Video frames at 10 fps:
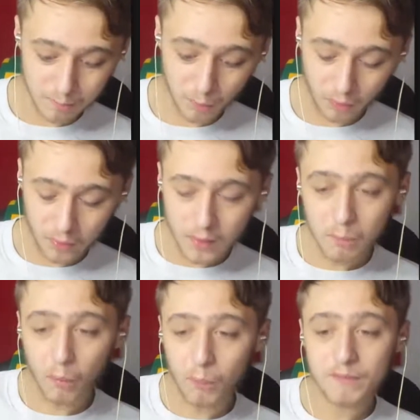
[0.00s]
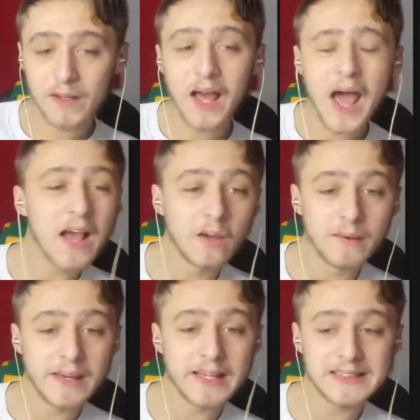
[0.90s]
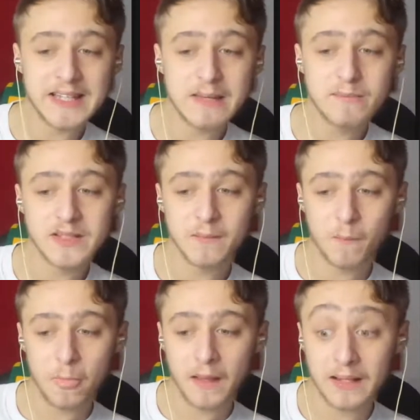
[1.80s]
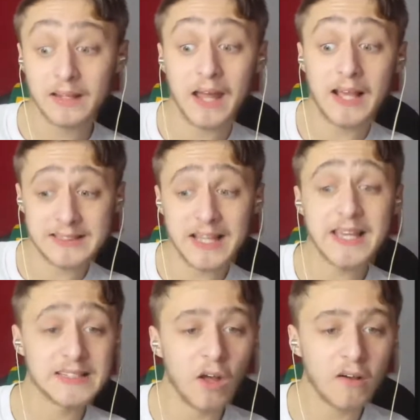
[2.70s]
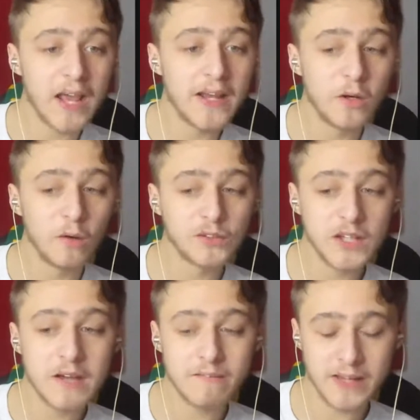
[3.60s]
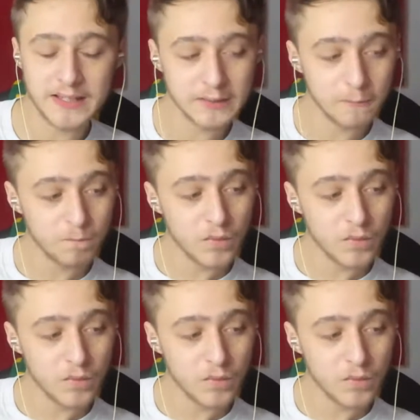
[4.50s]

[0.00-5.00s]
But with Lukaku, it seems like you say, he's not getting enough service,